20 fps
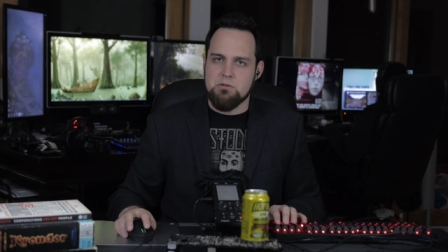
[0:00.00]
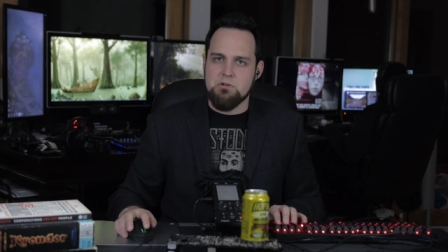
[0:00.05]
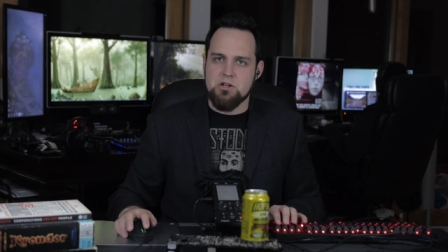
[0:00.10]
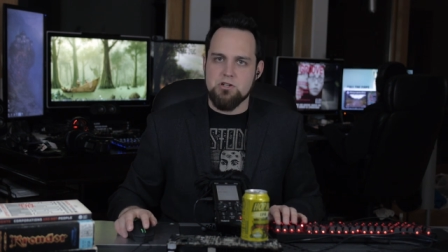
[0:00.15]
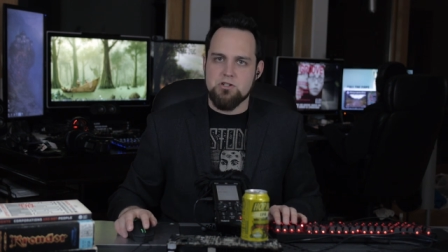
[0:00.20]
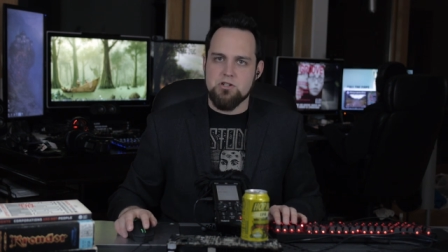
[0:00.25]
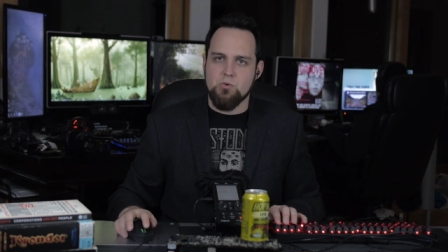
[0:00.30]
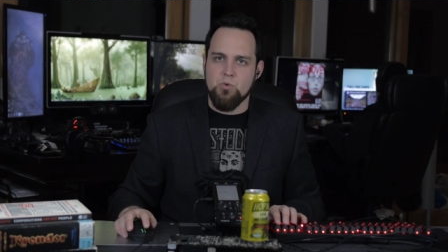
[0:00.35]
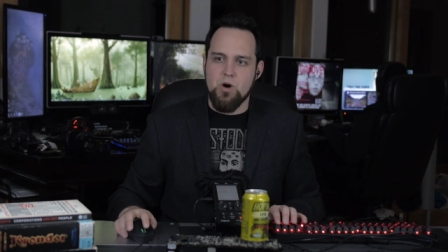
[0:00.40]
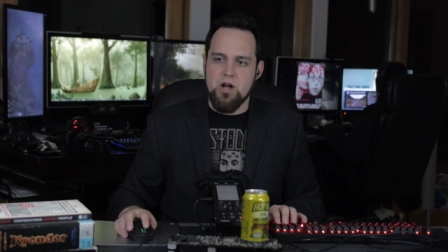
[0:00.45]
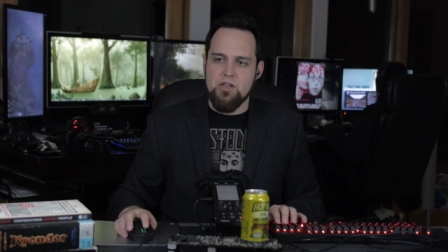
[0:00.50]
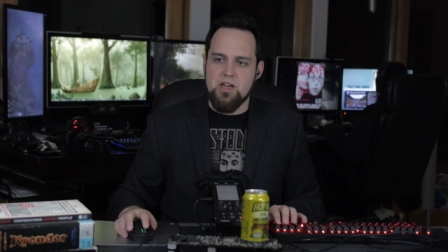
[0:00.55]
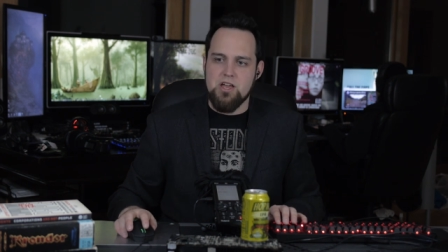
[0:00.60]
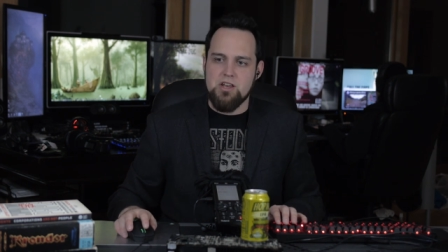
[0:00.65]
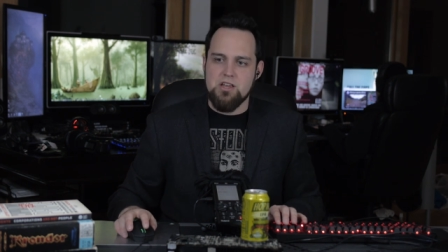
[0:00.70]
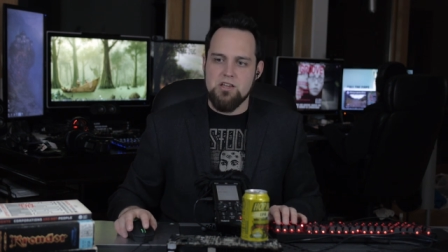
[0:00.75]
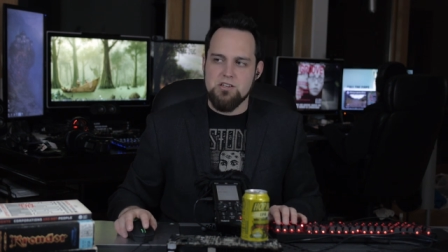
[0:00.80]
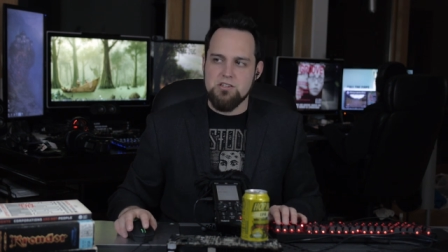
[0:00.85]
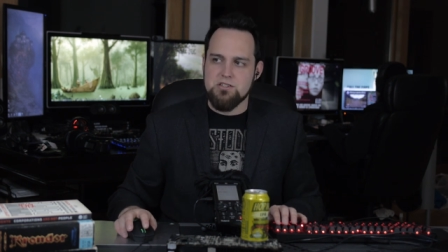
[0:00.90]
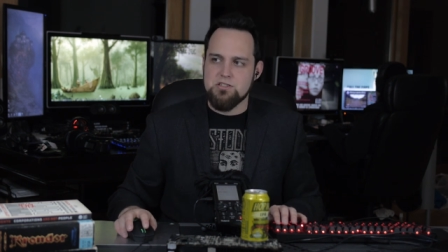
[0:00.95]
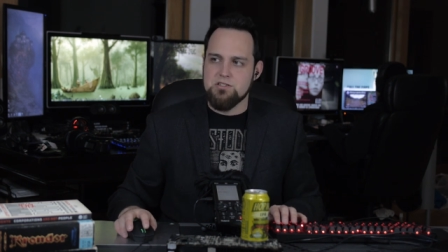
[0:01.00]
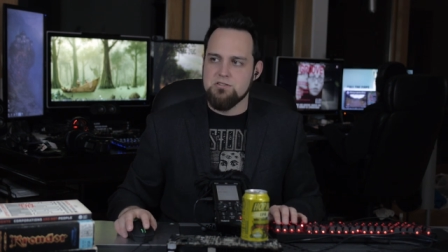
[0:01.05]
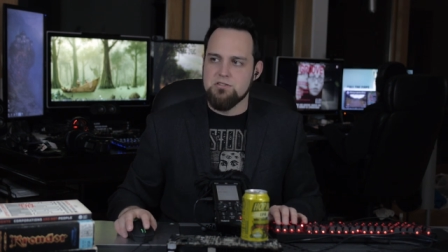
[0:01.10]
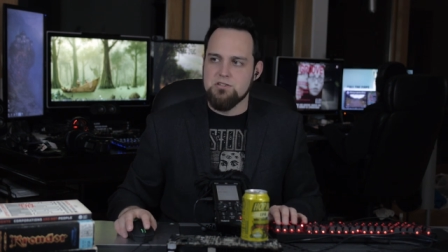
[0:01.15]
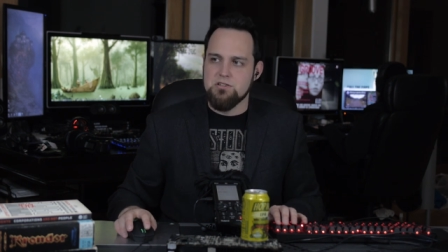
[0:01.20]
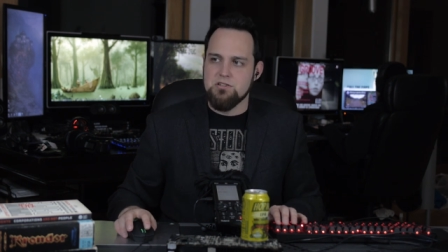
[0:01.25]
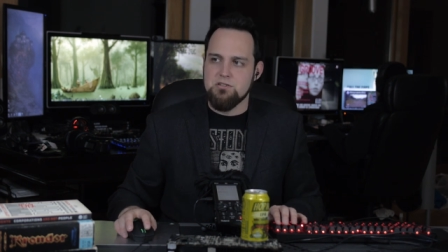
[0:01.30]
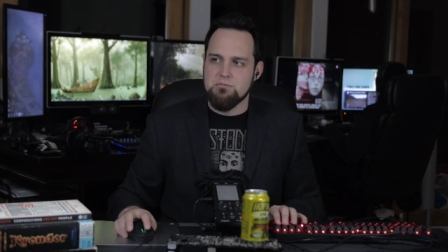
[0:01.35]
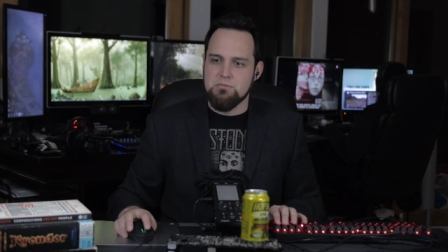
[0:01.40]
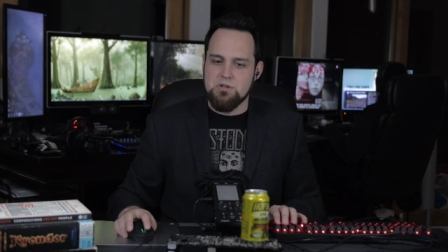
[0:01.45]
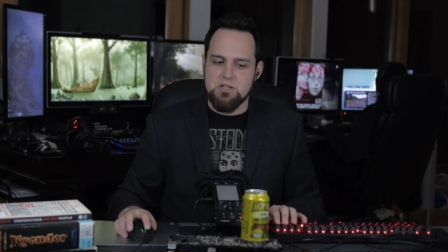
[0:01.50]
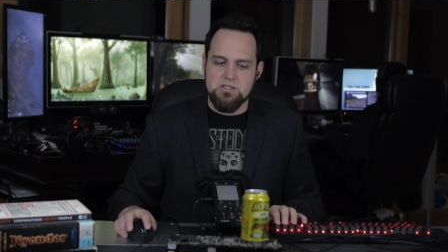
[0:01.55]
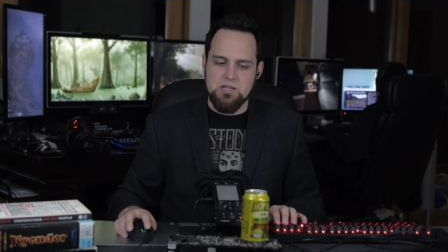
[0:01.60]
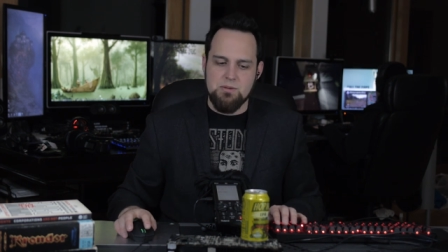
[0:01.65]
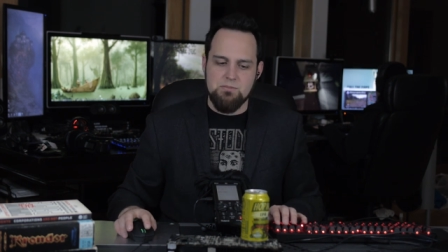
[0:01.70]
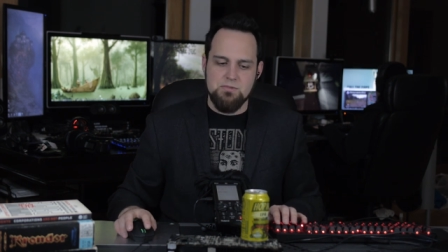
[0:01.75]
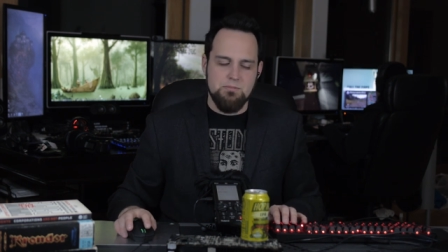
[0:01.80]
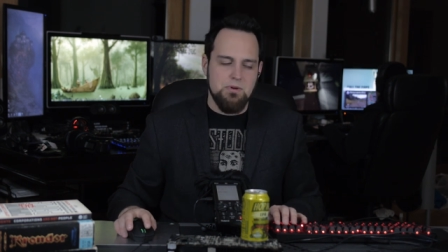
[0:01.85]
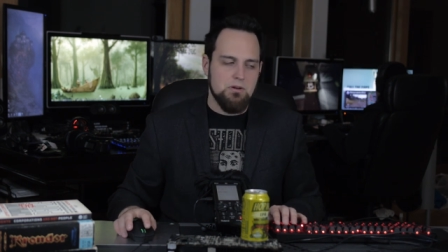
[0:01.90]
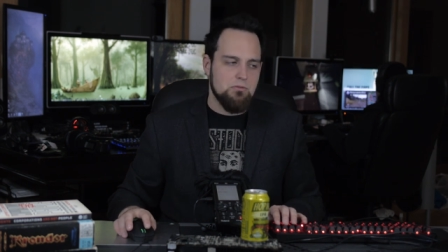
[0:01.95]
And I'm not sure why that is, but it
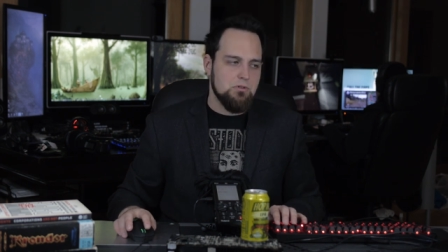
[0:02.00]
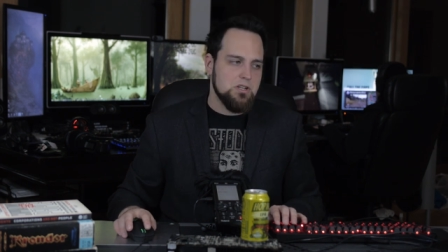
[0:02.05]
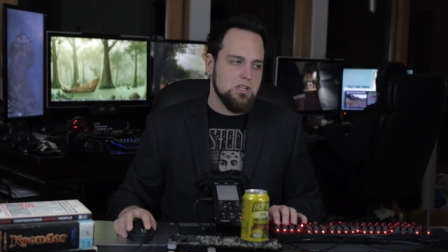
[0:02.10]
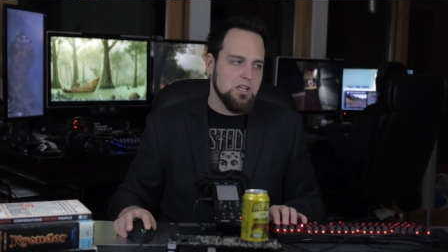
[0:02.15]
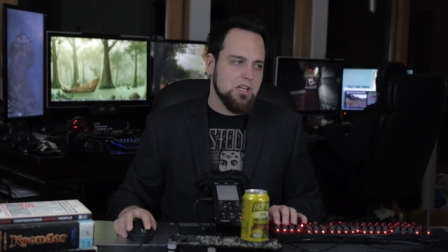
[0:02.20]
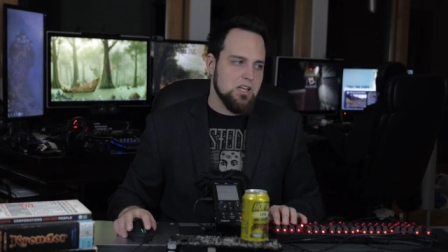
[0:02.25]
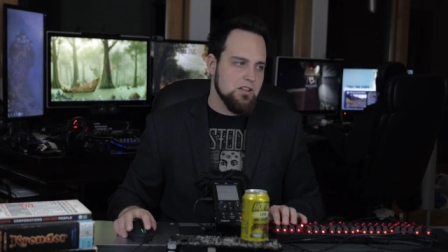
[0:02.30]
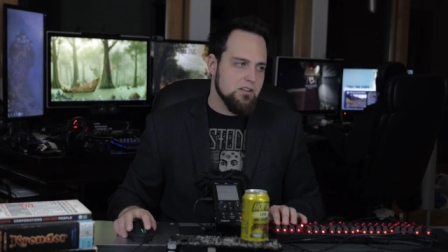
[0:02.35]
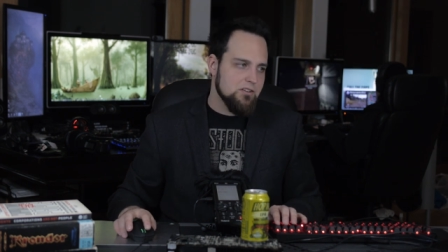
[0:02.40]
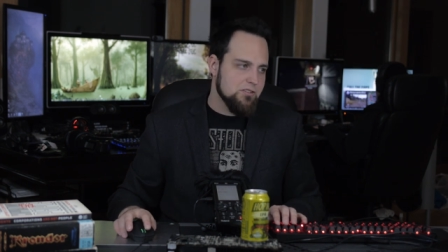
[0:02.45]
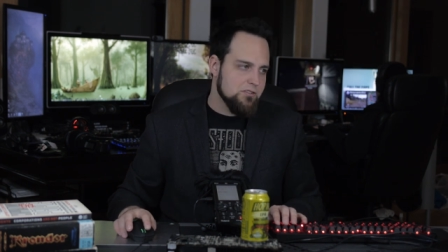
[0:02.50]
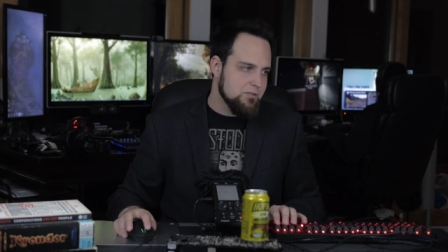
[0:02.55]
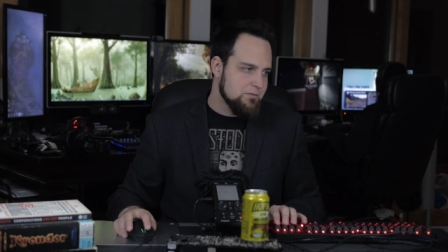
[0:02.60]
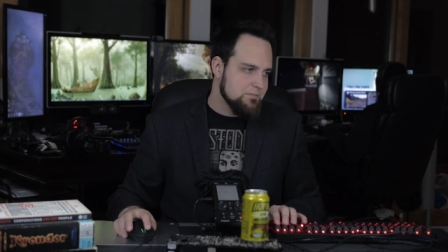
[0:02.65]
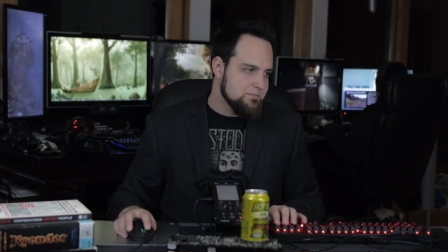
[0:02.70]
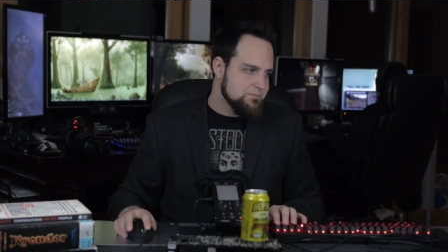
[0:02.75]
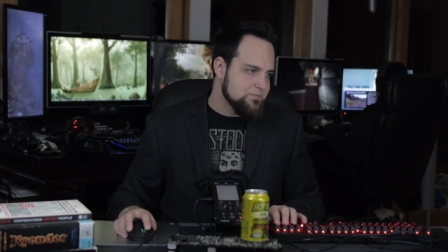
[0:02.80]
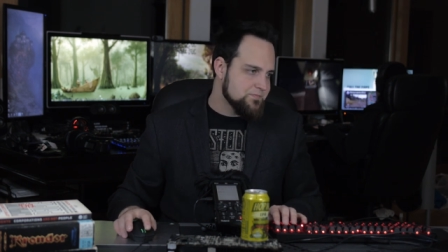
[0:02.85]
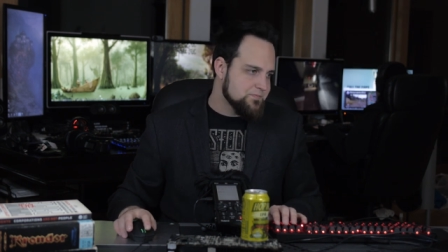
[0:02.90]
seems a bit ridiculous.